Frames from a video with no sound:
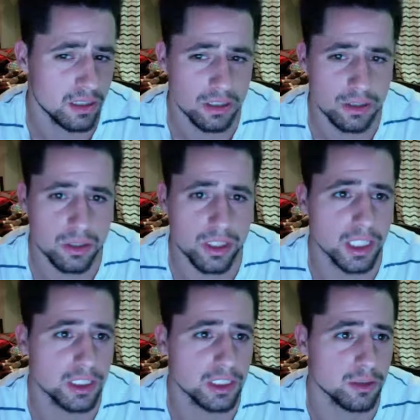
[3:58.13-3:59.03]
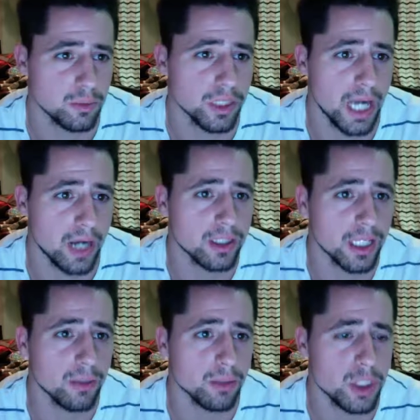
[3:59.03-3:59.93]
So then does it recalculate
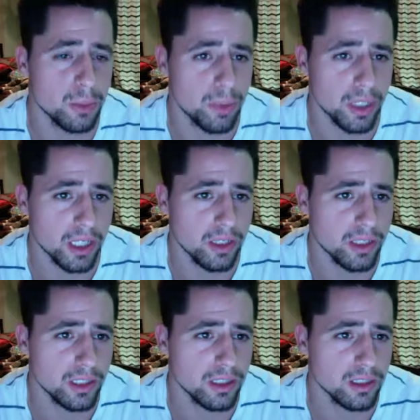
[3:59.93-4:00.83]
it once you put it in it?